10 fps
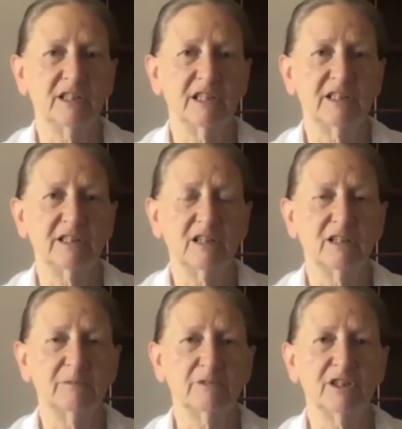and
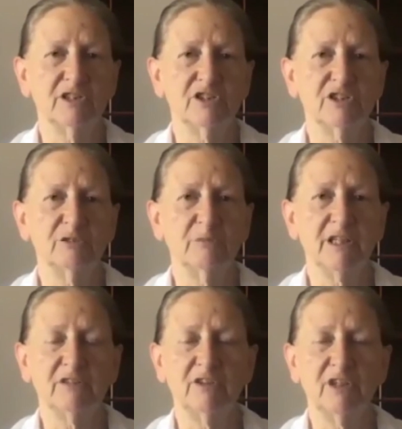I'm going to make
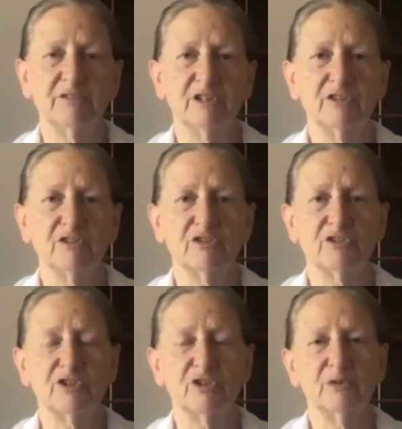reference
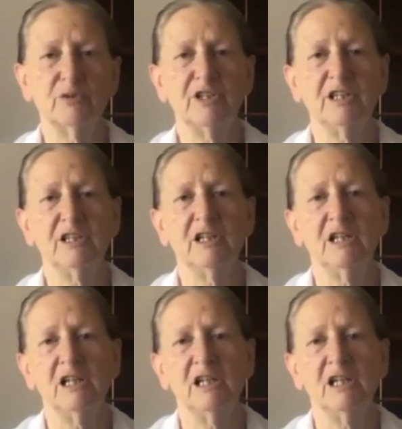to the